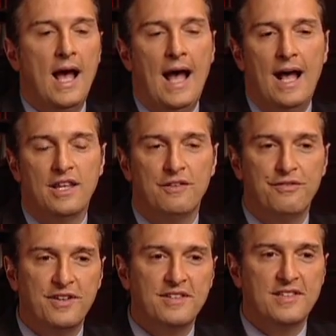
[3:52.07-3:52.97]
How do you
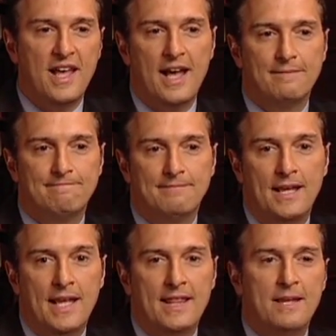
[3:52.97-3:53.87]
fix that?
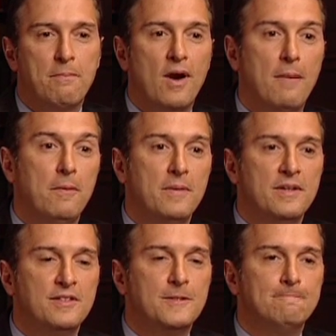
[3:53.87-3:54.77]
And the problem
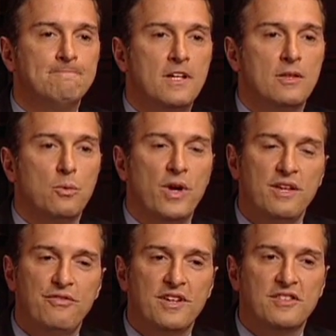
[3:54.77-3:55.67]
is, the way
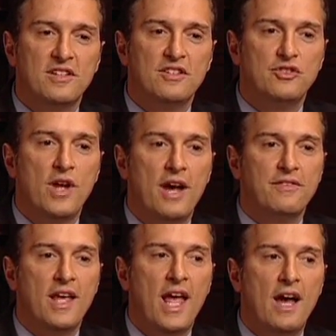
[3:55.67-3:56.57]
you fix it is you have
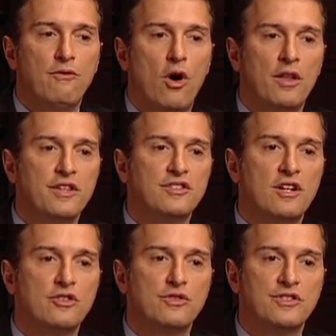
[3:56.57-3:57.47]
to have all these
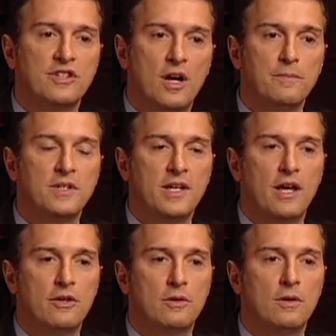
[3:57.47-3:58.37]
countries come
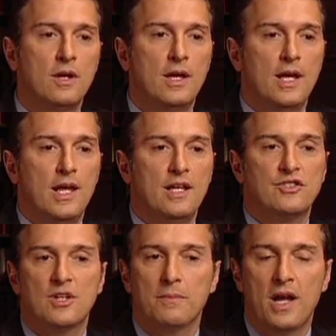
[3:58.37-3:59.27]
together in
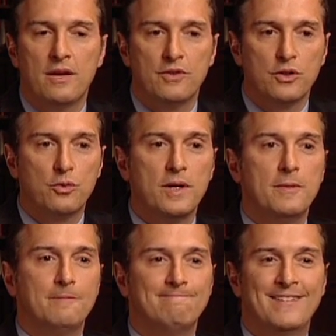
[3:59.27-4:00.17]
some kind of an
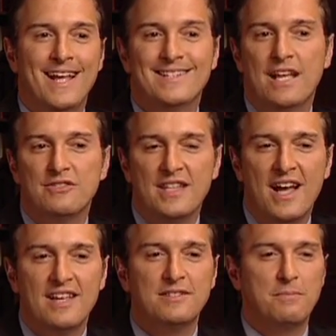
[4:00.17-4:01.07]
agreement. That sounds
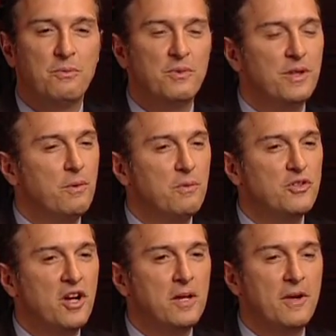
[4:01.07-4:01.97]
nice, but really what we're
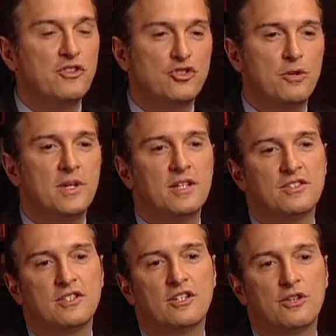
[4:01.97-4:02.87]
talking about is Germany
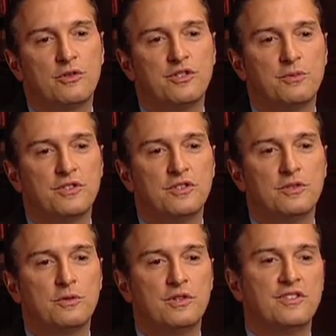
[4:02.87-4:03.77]
gets to tell Greece what to
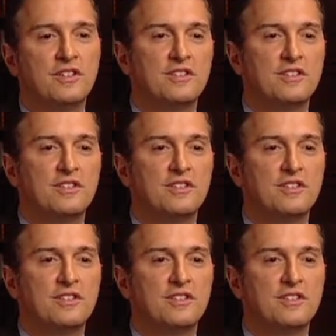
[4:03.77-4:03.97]
do. Greece